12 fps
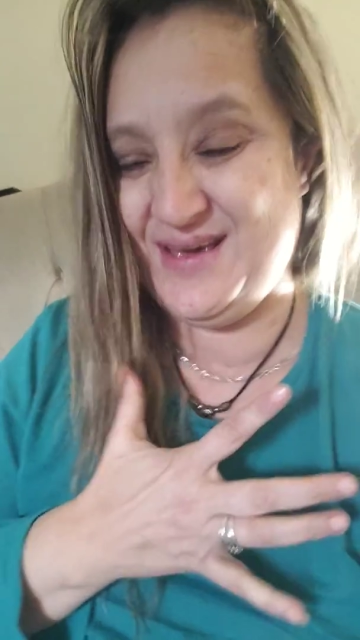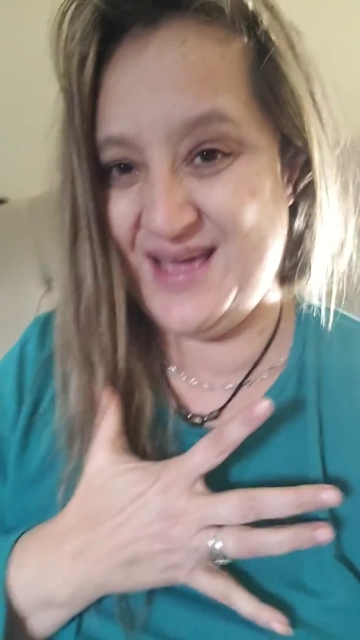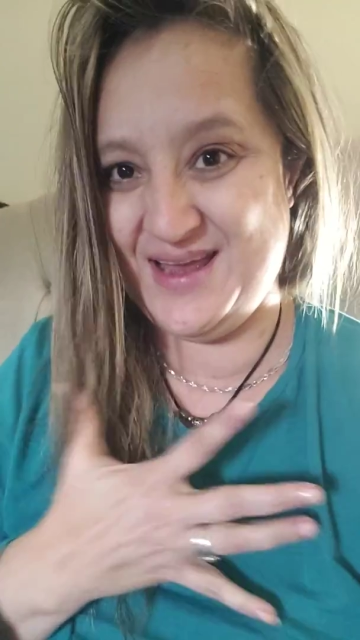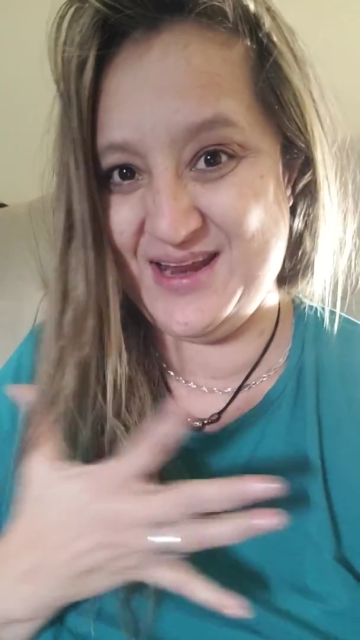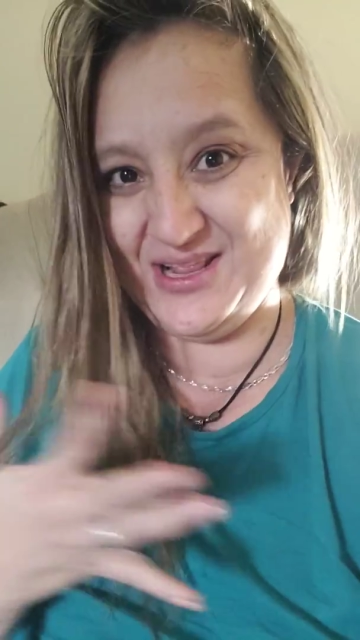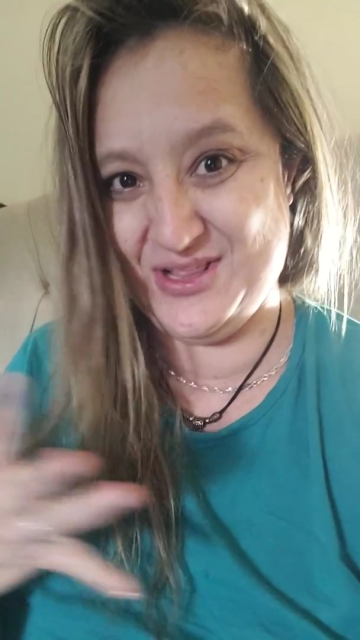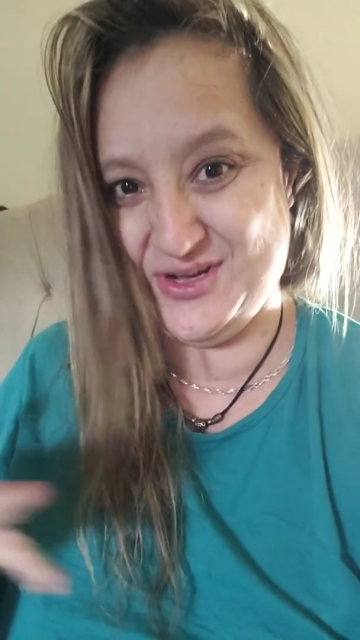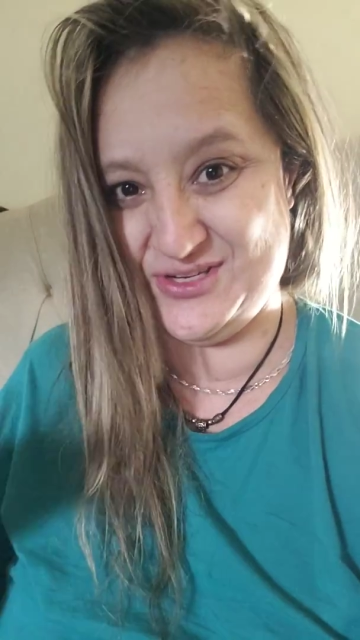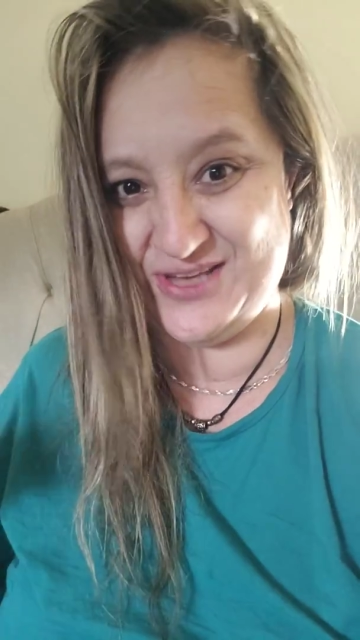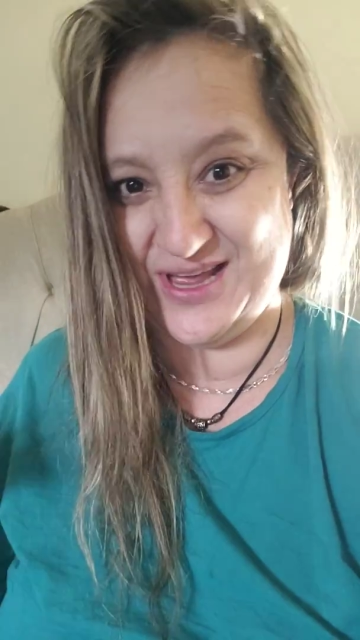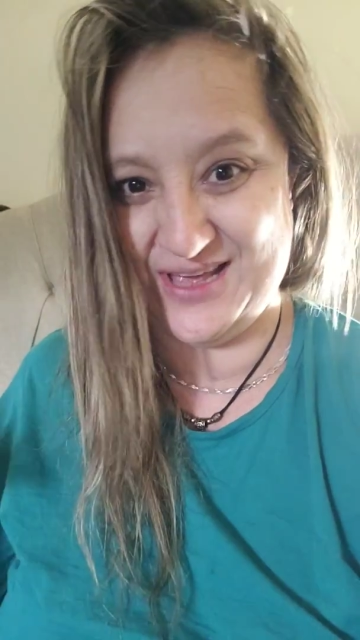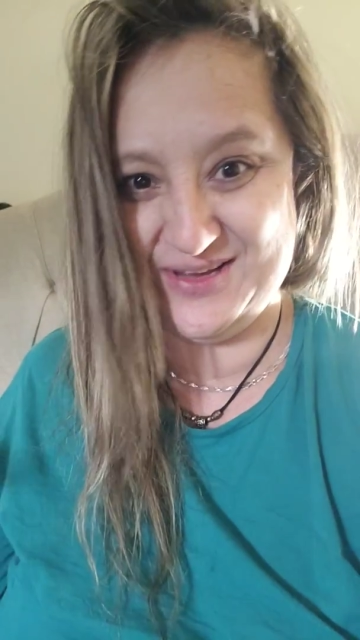And he
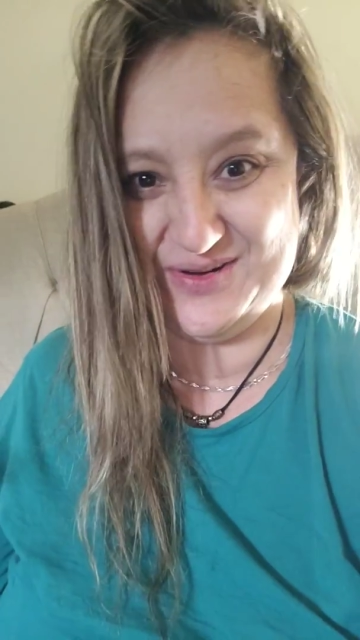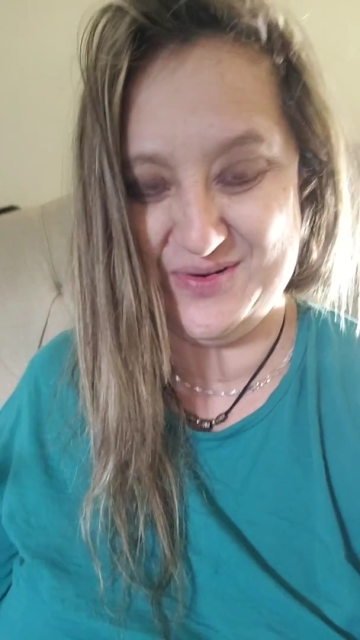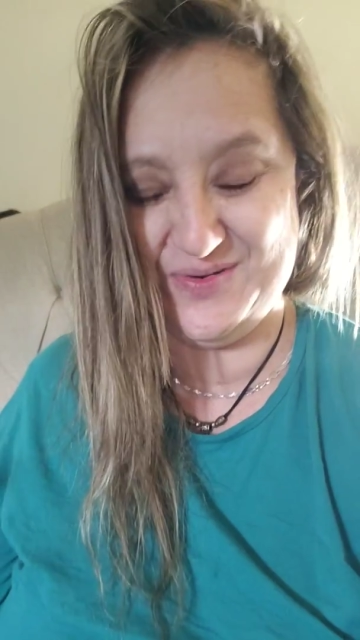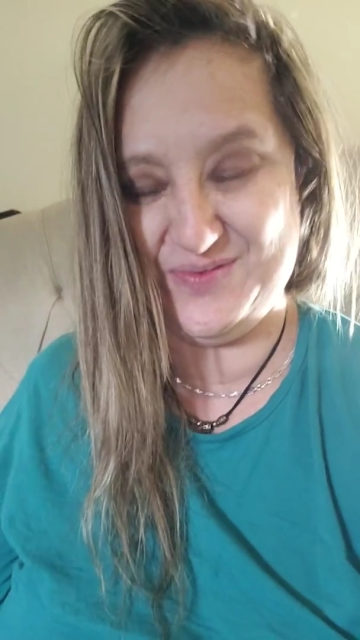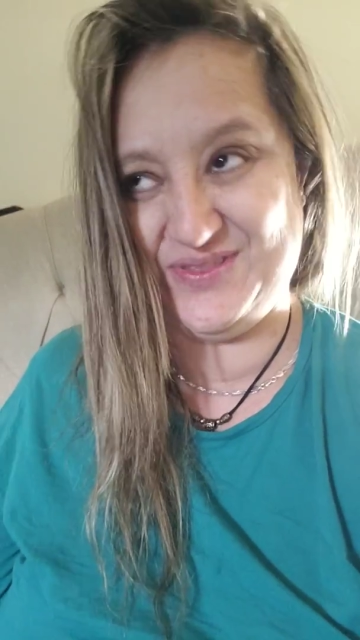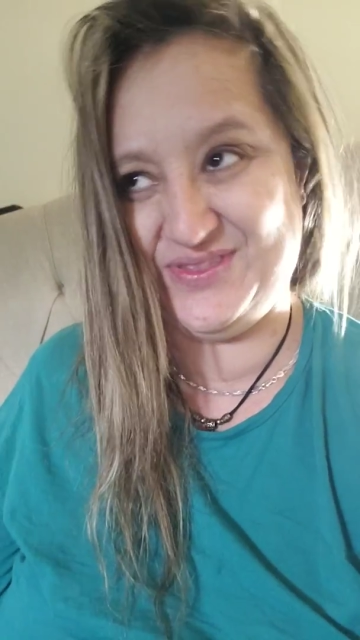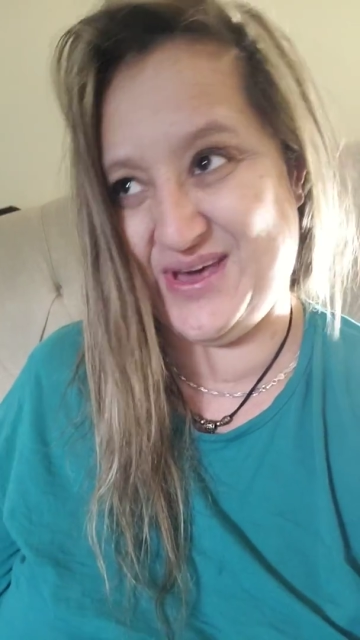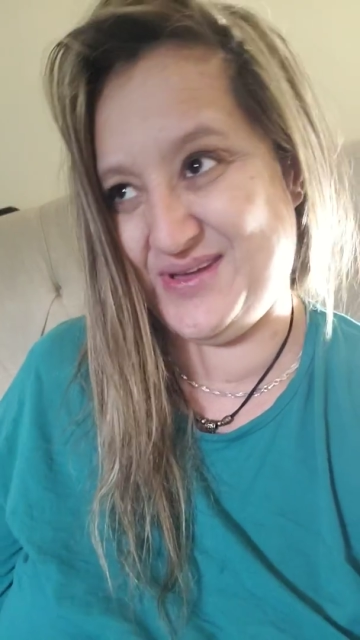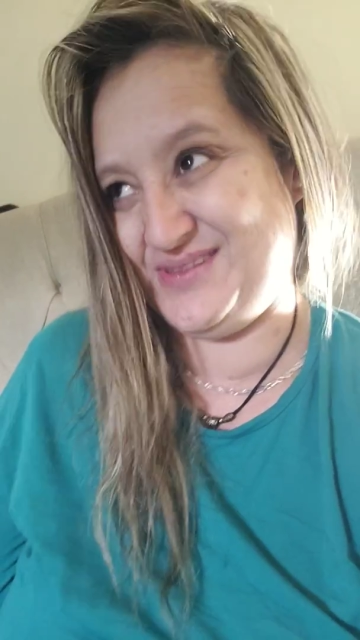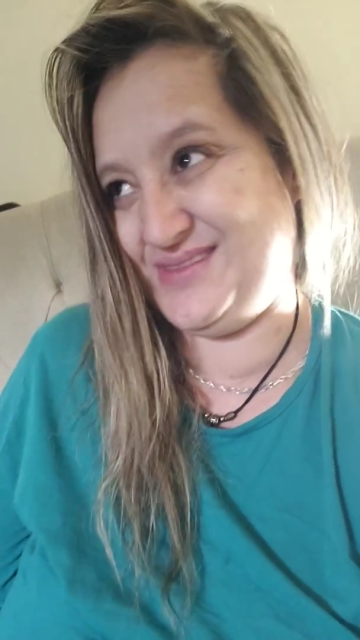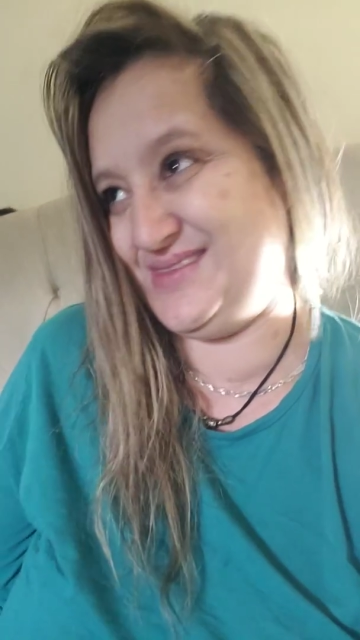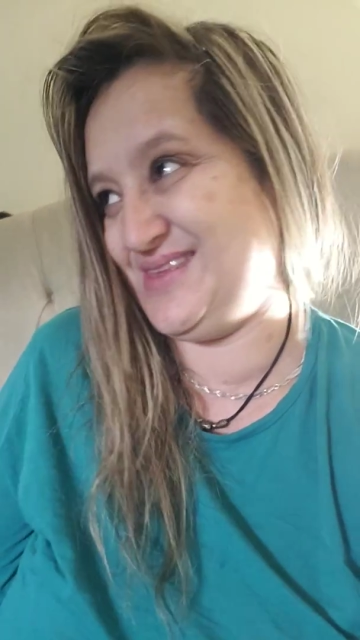looks at you with the,
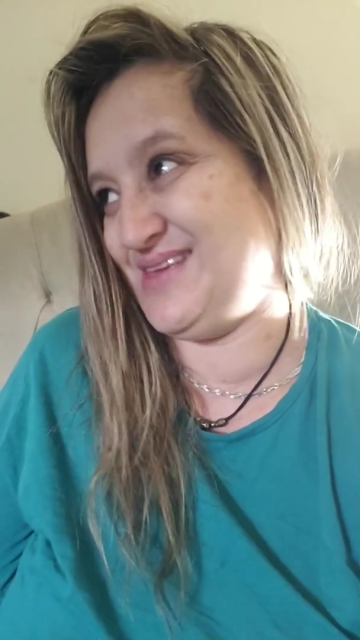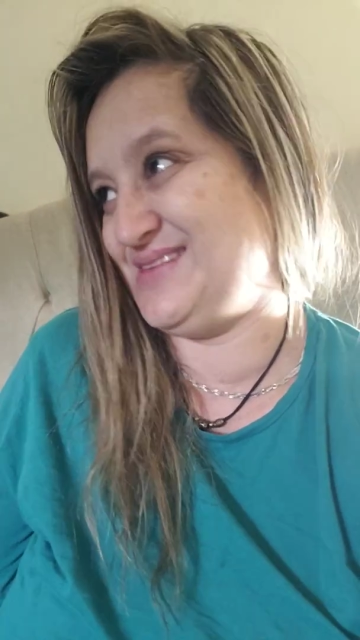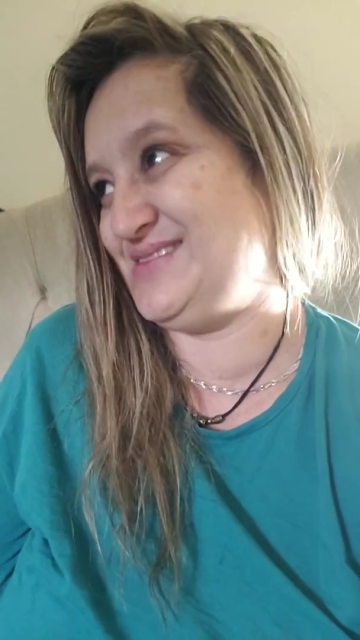the